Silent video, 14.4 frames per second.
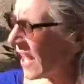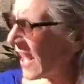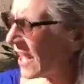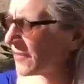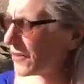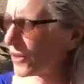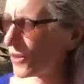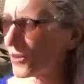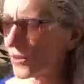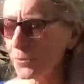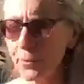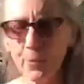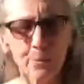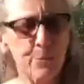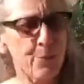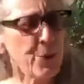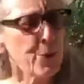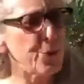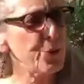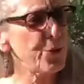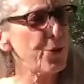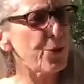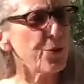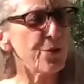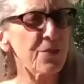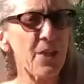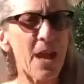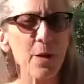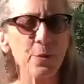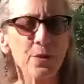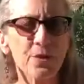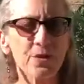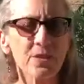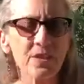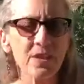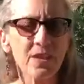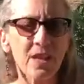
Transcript: and the beautiful flowers,